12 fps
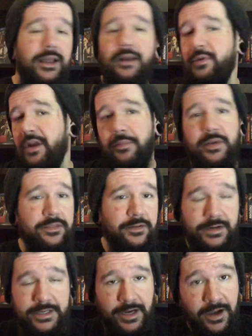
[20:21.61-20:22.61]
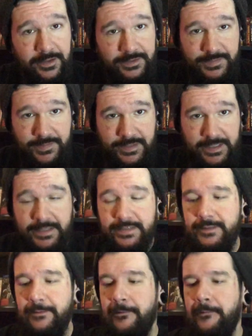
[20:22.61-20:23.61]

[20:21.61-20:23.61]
I would not pay $30 for this,